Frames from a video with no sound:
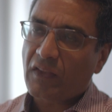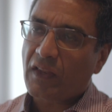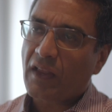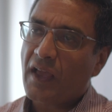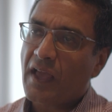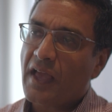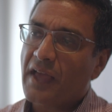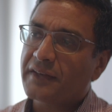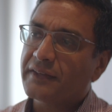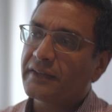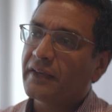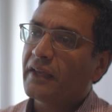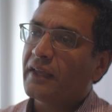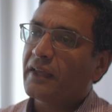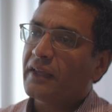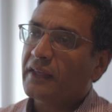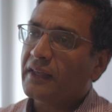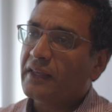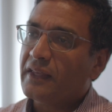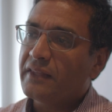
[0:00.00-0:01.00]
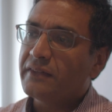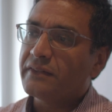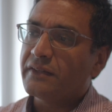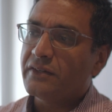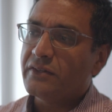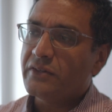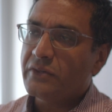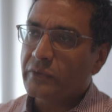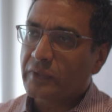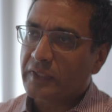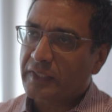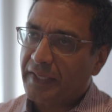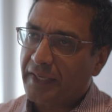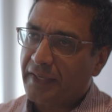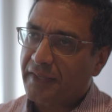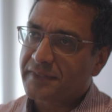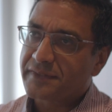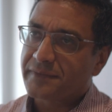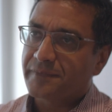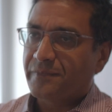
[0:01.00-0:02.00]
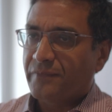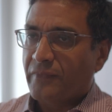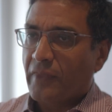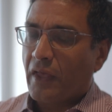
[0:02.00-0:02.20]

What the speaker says: And in the nucleus,